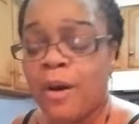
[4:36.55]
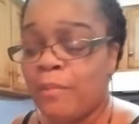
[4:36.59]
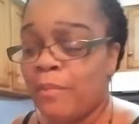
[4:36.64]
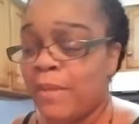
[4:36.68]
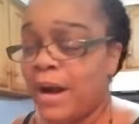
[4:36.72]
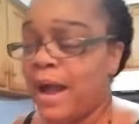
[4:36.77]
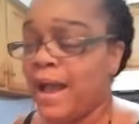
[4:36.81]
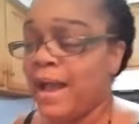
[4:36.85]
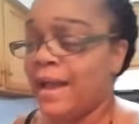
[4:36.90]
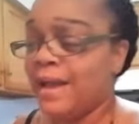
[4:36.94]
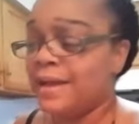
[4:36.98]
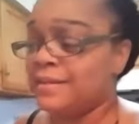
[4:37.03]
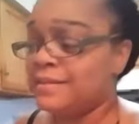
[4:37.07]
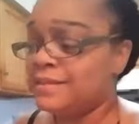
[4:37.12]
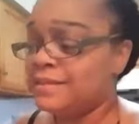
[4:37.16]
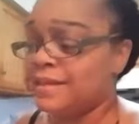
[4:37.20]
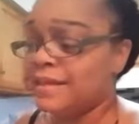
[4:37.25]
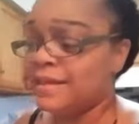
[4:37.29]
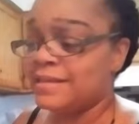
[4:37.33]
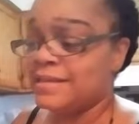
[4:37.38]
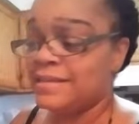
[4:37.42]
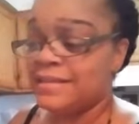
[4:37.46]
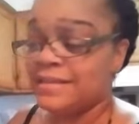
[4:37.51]
My
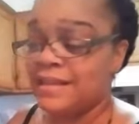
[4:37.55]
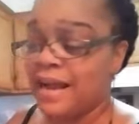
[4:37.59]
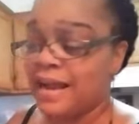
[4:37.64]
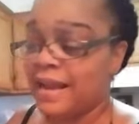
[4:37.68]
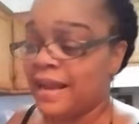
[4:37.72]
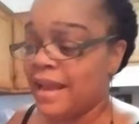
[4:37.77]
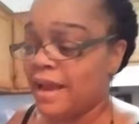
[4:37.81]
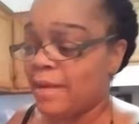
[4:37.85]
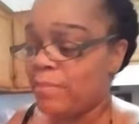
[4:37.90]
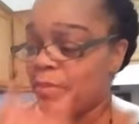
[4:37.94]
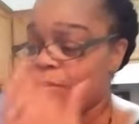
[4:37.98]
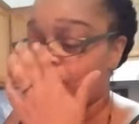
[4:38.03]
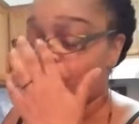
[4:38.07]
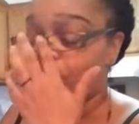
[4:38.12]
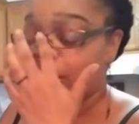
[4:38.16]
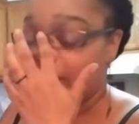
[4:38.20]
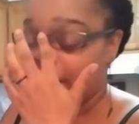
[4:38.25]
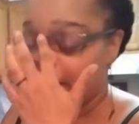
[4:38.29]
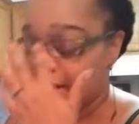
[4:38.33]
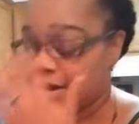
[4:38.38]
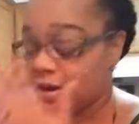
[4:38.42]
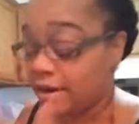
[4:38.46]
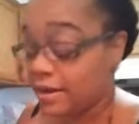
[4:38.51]
ancestors, I kept
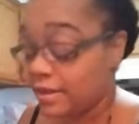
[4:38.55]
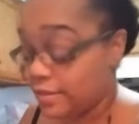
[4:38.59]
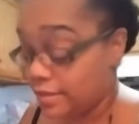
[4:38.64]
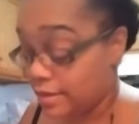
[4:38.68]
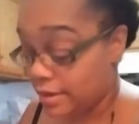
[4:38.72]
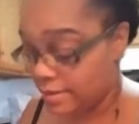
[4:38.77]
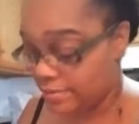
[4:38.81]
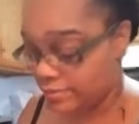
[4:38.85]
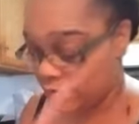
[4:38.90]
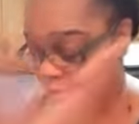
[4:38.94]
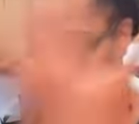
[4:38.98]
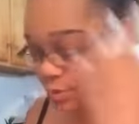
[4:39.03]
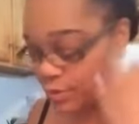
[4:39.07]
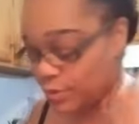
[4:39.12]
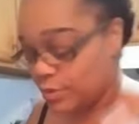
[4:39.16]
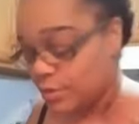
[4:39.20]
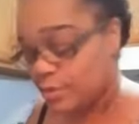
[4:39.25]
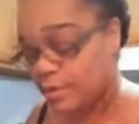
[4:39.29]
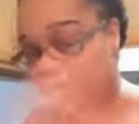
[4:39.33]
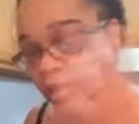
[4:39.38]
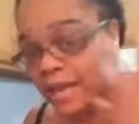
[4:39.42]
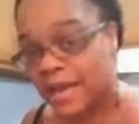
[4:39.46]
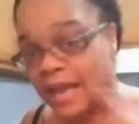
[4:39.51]
on hearing them
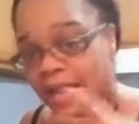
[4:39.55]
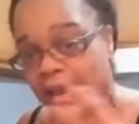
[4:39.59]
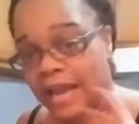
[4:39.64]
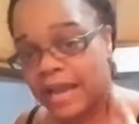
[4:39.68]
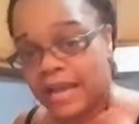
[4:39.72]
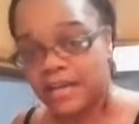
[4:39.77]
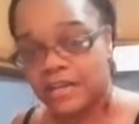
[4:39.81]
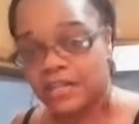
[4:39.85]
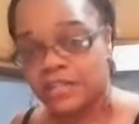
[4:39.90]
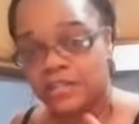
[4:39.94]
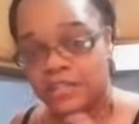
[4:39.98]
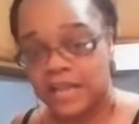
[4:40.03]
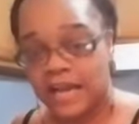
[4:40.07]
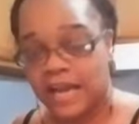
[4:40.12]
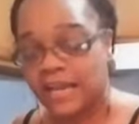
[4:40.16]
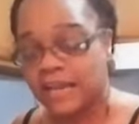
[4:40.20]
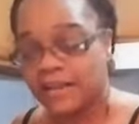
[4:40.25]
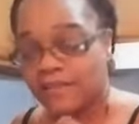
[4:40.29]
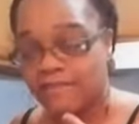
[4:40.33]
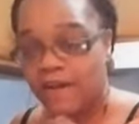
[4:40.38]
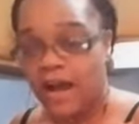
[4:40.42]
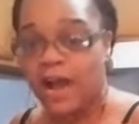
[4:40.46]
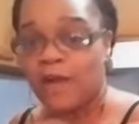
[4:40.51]
through
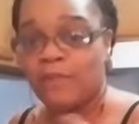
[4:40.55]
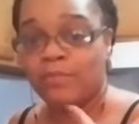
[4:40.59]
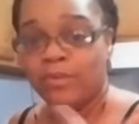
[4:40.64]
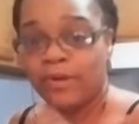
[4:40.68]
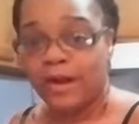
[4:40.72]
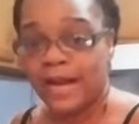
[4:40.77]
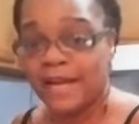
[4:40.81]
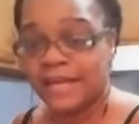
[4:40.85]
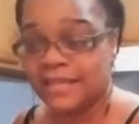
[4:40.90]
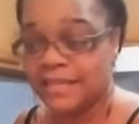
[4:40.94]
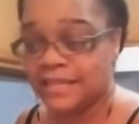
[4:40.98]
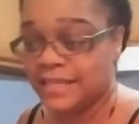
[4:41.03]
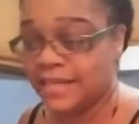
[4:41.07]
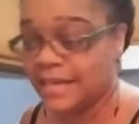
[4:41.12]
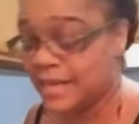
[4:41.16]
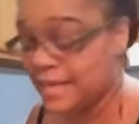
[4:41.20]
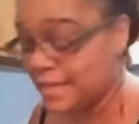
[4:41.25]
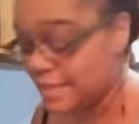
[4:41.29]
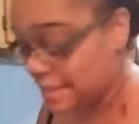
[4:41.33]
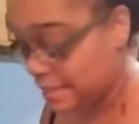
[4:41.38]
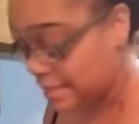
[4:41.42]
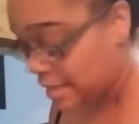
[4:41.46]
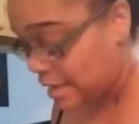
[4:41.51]
energetic
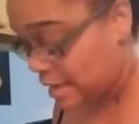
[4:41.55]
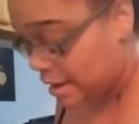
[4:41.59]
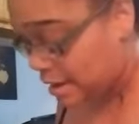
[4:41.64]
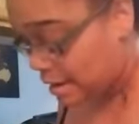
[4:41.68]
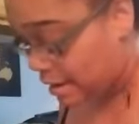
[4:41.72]
vibrations,